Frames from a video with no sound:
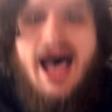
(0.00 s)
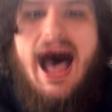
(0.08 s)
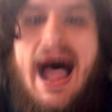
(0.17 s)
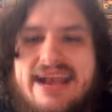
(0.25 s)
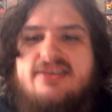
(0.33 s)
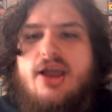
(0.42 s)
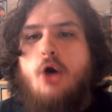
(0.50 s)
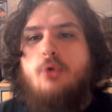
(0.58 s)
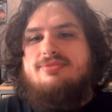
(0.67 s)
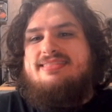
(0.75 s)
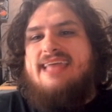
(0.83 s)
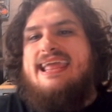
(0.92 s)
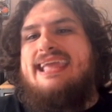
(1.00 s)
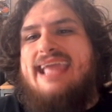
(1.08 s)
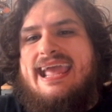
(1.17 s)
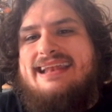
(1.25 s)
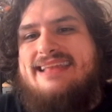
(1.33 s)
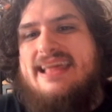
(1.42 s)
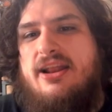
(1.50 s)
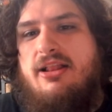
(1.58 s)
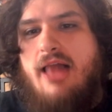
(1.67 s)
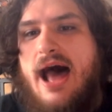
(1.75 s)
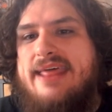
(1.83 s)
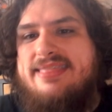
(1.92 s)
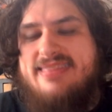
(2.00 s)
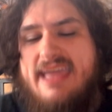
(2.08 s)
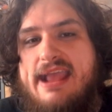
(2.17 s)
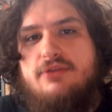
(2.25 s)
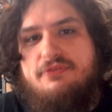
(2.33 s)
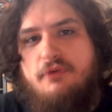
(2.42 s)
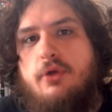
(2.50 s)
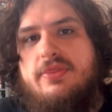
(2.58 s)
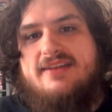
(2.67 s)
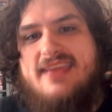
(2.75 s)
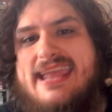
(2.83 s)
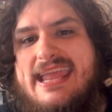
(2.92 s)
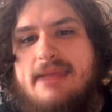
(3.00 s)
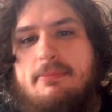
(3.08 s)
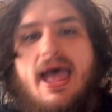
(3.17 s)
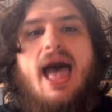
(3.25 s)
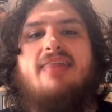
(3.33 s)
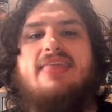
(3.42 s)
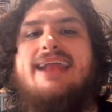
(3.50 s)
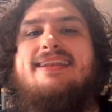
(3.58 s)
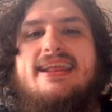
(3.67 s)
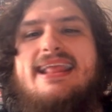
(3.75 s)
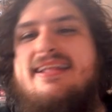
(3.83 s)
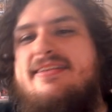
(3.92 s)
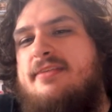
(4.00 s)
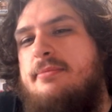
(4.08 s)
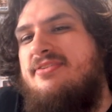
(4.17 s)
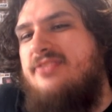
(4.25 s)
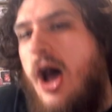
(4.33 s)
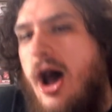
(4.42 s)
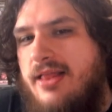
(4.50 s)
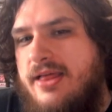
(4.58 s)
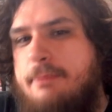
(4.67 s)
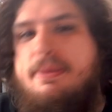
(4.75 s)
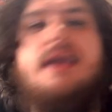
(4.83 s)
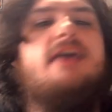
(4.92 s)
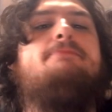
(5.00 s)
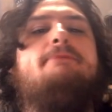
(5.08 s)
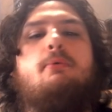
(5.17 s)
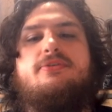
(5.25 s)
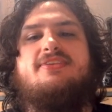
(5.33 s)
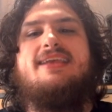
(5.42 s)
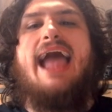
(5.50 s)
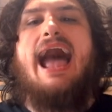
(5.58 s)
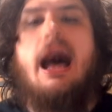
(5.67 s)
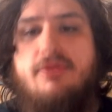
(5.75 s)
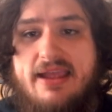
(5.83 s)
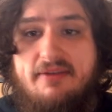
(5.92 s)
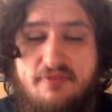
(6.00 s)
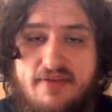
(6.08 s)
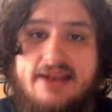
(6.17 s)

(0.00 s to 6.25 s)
I don't think it did a lot of things for the team. They did get some solid picks, but we'll see how they fit